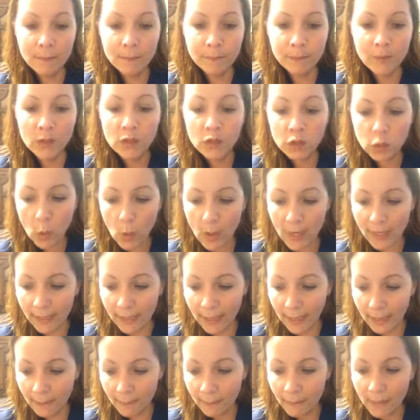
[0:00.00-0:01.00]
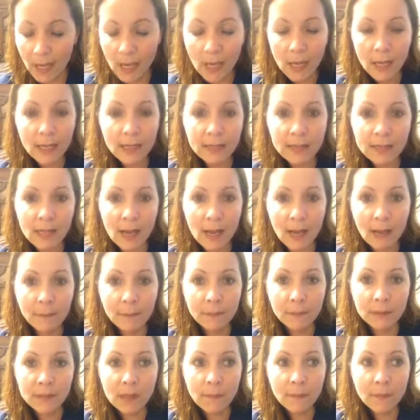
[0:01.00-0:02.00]
soy in it. It's
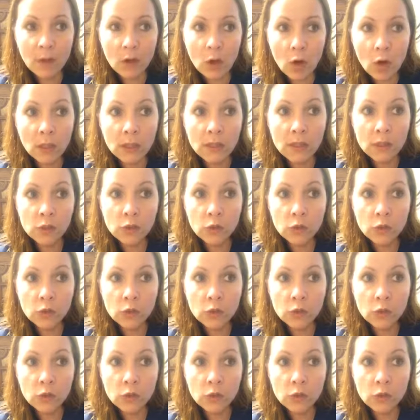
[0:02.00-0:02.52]
something called